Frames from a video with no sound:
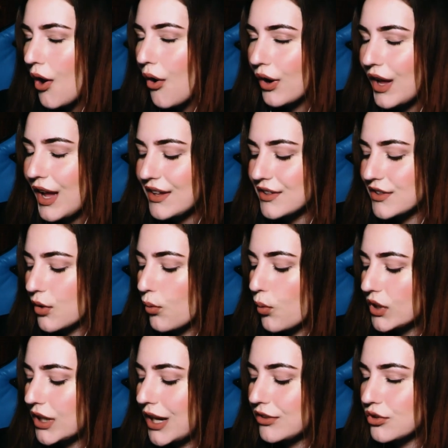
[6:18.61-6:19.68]
Okay, so
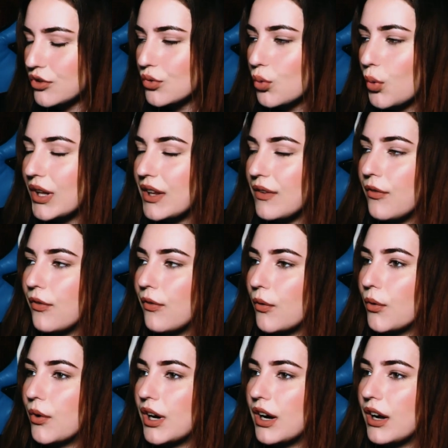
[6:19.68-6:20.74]

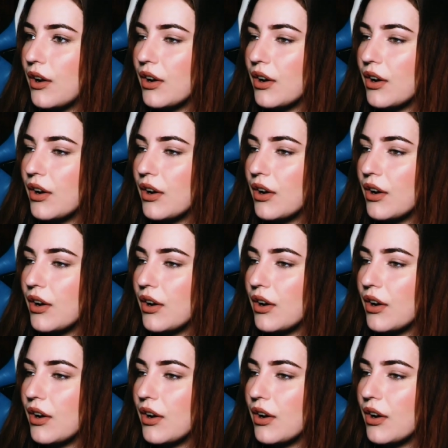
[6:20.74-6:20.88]
124.